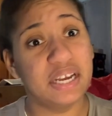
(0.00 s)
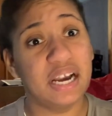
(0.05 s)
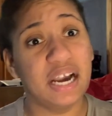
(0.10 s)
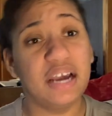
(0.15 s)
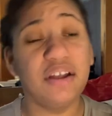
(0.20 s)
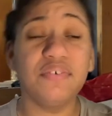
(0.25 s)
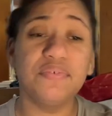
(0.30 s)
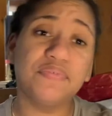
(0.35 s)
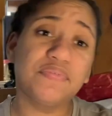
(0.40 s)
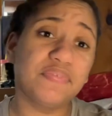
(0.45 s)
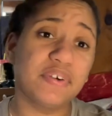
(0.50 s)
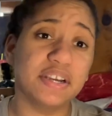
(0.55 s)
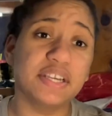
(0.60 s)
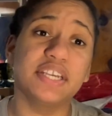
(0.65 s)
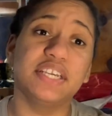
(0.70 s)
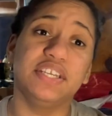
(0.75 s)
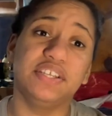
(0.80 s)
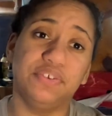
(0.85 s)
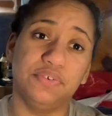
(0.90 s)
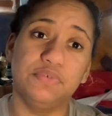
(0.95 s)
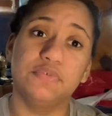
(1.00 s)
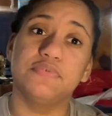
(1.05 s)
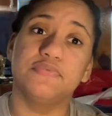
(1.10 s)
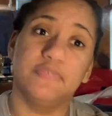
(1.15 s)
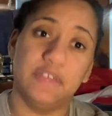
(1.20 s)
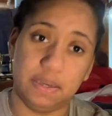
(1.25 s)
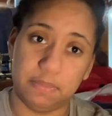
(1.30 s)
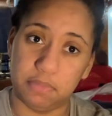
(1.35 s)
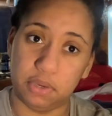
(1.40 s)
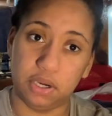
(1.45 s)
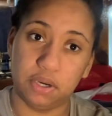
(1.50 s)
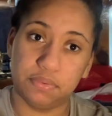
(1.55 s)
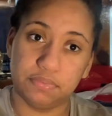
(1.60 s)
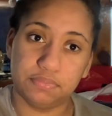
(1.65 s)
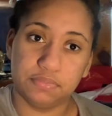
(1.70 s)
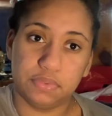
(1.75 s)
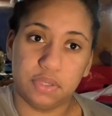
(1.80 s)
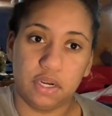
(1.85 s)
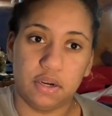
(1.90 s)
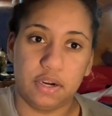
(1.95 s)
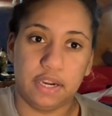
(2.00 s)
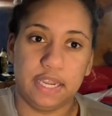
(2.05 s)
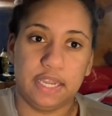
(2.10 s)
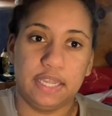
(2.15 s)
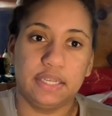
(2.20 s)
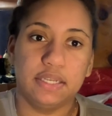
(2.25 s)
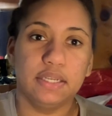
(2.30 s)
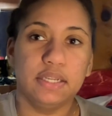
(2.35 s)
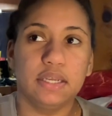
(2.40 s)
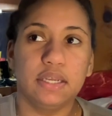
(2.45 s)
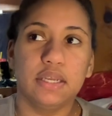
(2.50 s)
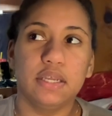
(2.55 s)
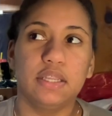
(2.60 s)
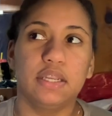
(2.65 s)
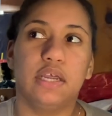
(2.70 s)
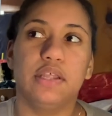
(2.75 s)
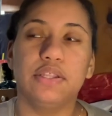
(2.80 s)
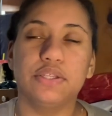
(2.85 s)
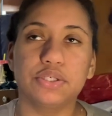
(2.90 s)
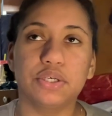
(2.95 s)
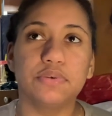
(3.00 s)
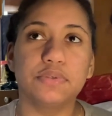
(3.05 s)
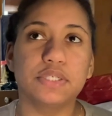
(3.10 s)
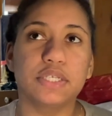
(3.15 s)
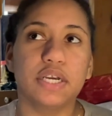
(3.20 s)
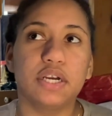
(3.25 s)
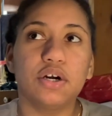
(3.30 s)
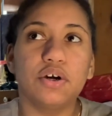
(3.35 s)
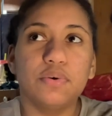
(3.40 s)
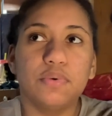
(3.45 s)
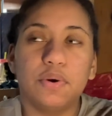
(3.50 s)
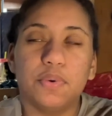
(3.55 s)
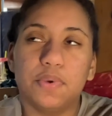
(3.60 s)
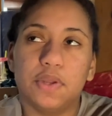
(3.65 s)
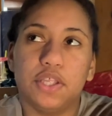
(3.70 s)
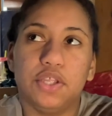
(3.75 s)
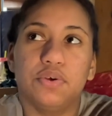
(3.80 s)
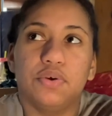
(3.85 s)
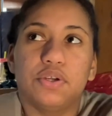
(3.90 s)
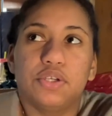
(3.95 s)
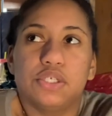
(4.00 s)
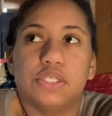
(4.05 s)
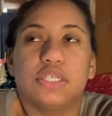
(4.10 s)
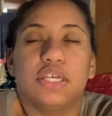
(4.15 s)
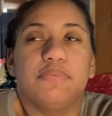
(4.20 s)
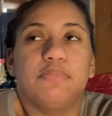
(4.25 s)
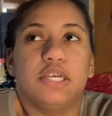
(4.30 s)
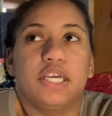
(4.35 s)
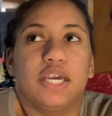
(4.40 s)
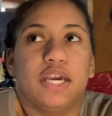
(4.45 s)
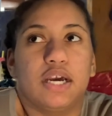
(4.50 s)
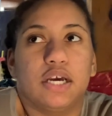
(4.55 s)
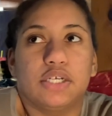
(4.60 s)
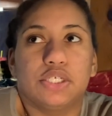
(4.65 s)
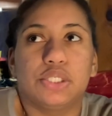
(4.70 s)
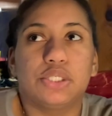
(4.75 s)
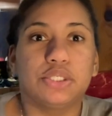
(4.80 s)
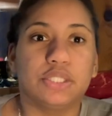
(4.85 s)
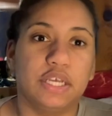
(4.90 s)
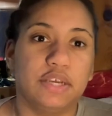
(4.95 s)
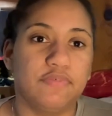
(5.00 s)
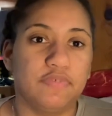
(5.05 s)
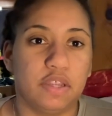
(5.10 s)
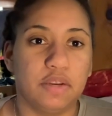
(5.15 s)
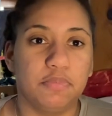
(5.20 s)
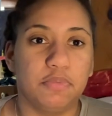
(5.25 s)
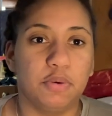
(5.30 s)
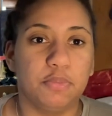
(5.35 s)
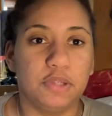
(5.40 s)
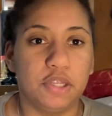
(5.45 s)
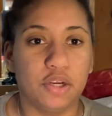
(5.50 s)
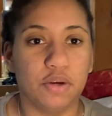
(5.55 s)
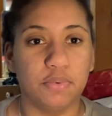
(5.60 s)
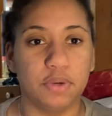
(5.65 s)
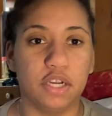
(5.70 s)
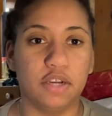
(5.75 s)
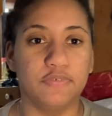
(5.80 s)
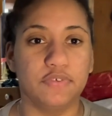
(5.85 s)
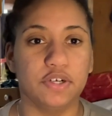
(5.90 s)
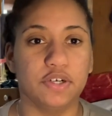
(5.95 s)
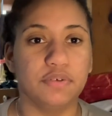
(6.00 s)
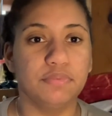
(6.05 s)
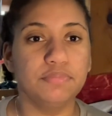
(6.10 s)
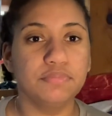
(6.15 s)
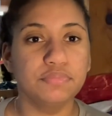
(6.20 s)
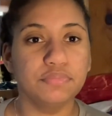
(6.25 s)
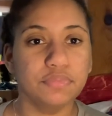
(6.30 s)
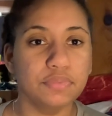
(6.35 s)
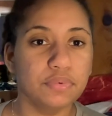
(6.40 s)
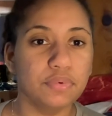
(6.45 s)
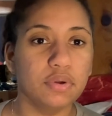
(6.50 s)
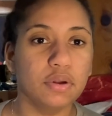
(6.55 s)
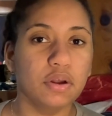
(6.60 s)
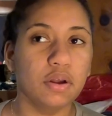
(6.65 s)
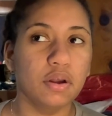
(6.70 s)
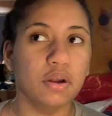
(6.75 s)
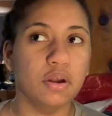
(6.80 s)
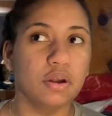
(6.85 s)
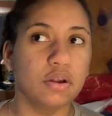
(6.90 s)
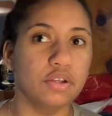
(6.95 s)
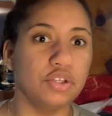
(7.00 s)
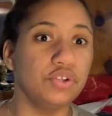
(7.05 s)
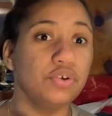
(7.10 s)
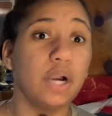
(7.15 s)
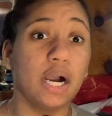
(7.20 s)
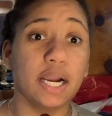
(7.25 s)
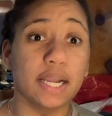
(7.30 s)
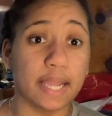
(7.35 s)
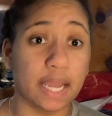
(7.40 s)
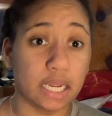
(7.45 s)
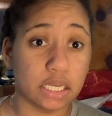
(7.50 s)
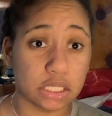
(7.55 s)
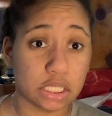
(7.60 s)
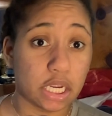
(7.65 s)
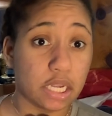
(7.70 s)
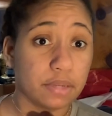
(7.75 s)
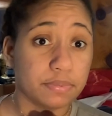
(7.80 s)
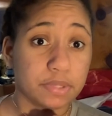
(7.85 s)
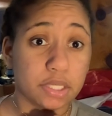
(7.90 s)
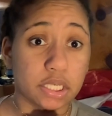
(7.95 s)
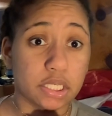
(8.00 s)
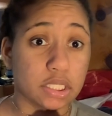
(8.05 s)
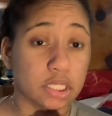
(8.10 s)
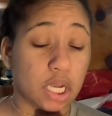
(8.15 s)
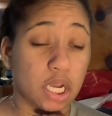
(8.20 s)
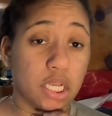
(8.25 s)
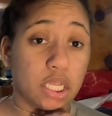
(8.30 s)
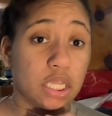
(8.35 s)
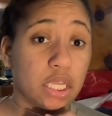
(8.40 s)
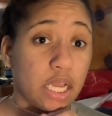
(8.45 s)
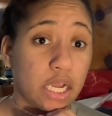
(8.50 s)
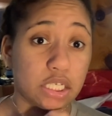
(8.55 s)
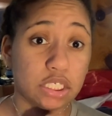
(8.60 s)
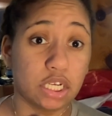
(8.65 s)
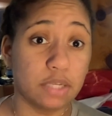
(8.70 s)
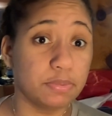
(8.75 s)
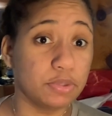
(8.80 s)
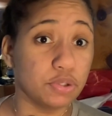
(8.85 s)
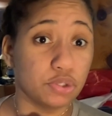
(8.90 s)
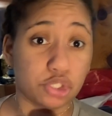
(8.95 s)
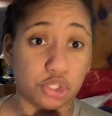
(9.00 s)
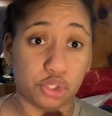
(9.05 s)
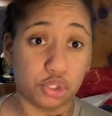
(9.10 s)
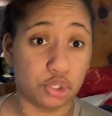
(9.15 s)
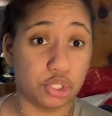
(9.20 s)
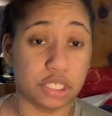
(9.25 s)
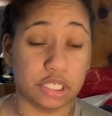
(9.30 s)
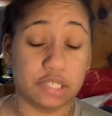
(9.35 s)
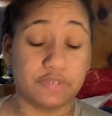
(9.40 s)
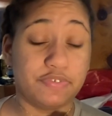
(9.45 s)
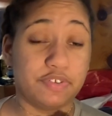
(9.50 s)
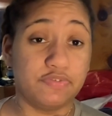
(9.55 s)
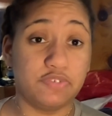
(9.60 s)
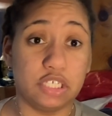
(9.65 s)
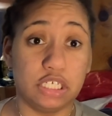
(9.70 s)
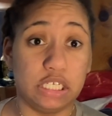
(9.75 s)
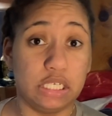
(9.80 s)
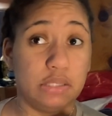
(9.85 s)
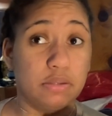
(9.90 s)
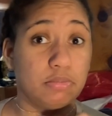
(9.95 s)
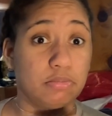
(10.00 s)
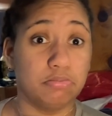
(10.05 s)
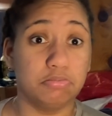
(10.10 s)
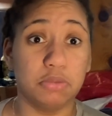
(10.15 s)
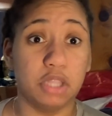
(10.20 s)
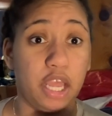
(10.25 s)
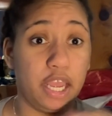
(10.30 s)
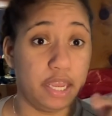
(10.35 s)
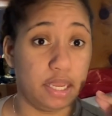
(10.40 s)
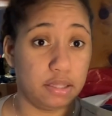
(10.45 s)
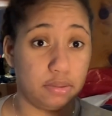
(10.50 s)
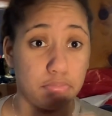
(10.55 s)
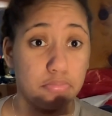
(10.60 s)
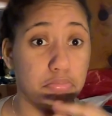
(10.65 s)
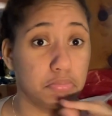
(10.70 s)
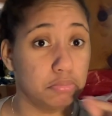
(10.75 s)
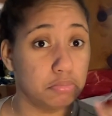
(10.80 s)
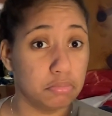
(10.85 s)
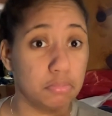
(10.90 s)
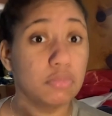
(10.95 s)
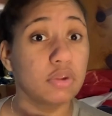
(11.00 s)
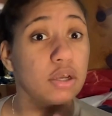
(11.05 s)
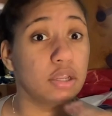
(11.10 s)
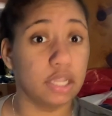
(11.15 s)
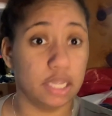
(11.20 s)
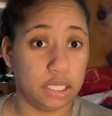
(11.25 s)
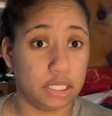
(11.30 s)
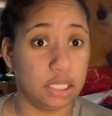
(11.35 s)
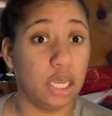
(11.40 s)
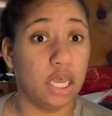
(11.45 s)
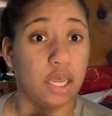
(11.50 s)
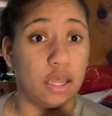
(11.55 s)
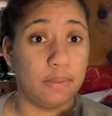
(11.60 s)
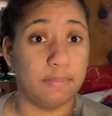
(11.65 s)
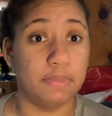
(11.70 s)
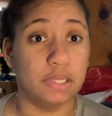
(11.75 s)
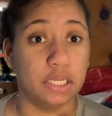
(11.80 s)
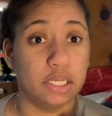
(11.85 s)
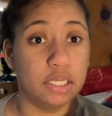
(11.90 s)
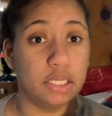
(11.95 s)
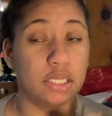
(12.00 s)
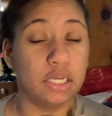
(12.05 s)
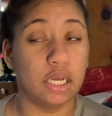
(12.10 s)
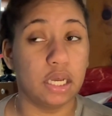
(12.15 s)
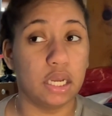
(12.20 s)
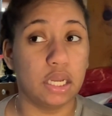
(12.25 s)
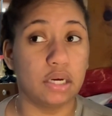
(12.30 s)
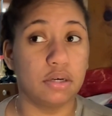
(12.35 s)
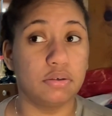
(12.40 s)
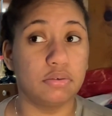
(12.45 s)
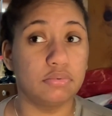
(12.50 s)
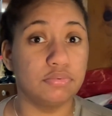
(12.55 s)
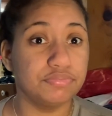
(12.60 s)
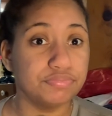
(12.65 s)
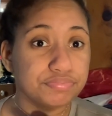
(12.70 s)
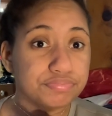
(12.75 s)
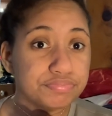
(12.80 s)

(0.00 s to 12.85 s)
I don't fucking use Venmo, all right? Now this girl was like, "Oh, well, you can just give me cash or like Venmo me or whatever." Do you got Cash App? Cause I can Cash App. you or your 615 like, like that, but I don't.